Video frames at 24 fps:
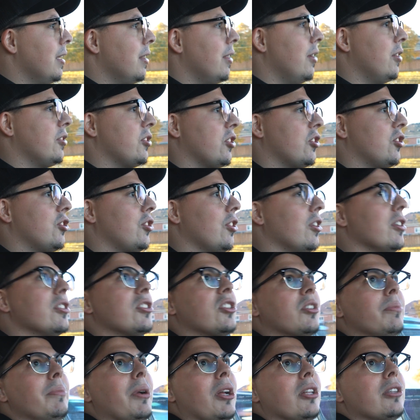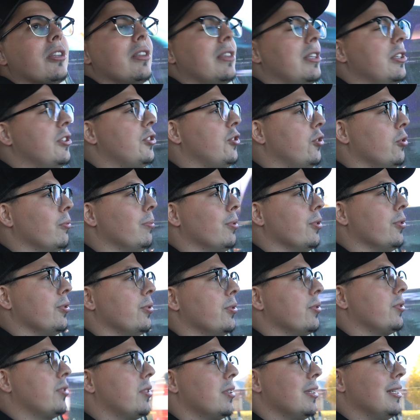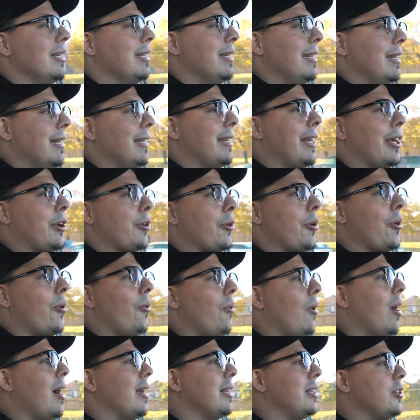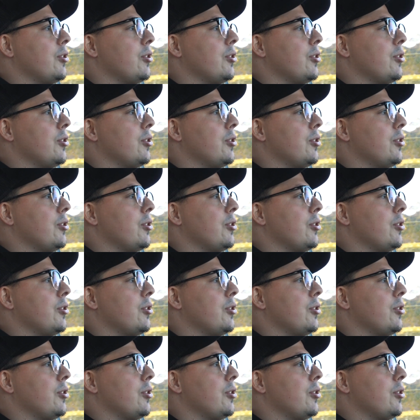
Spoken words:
There's a certain smell to these Subarus, and I don't know why.